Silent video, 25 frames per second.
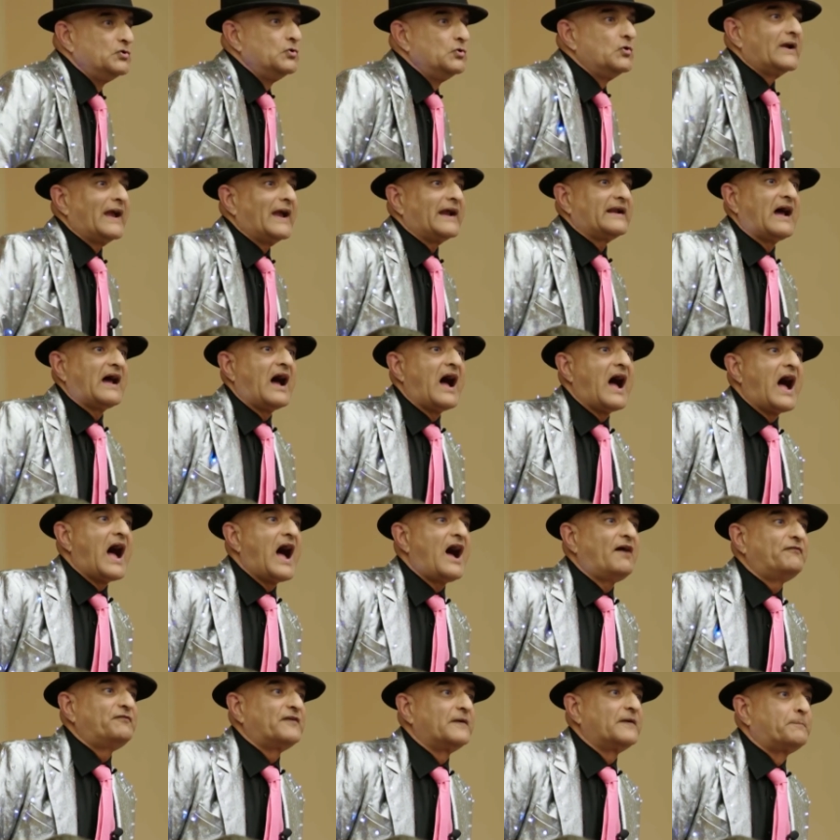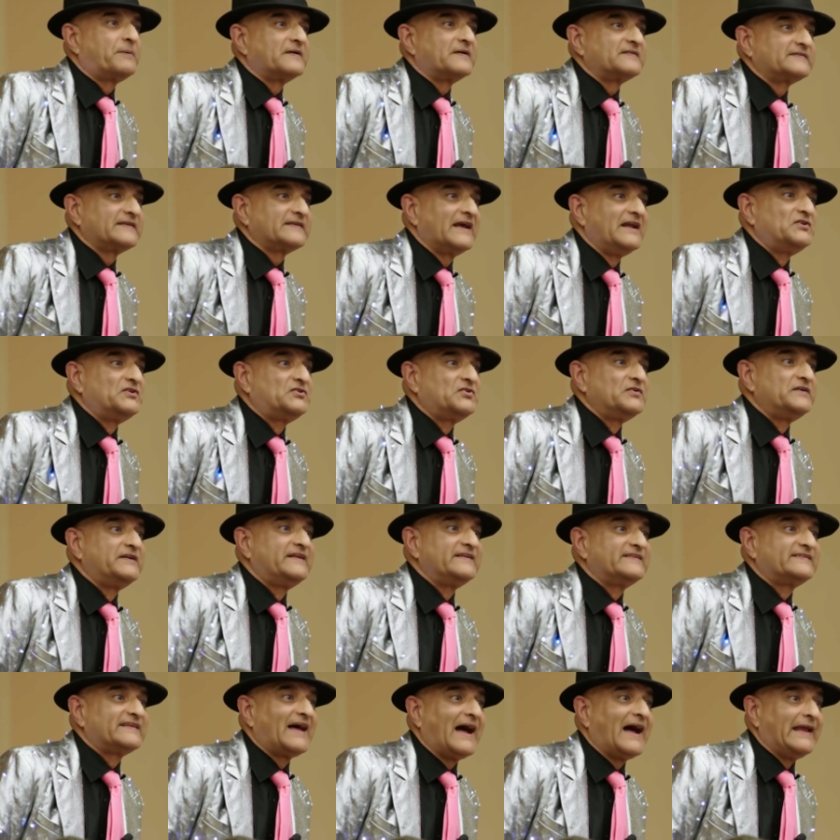You get 0.5% to
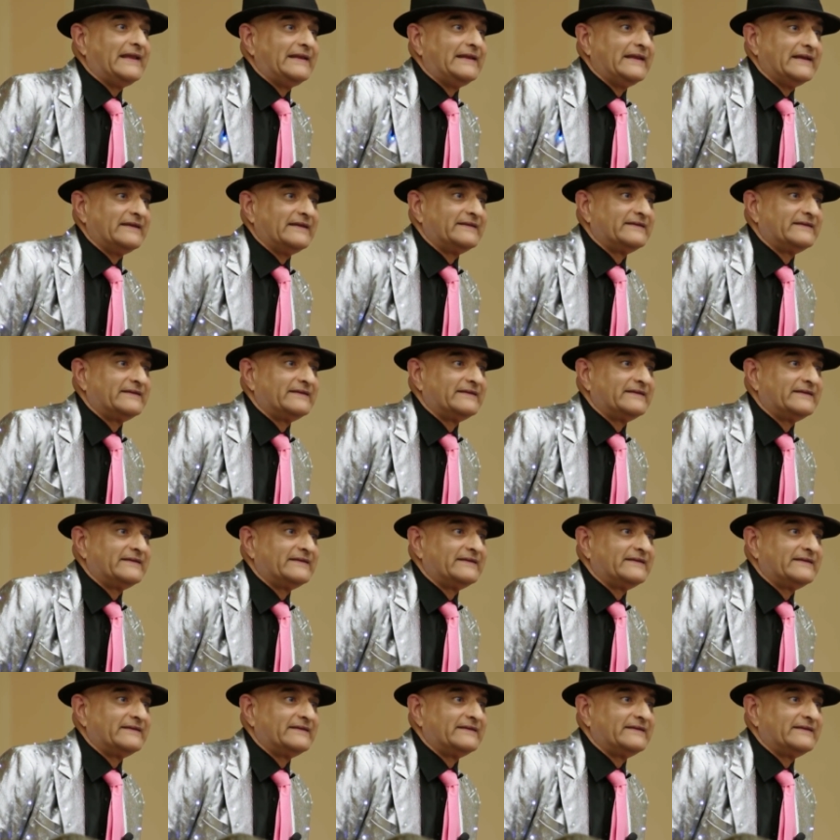design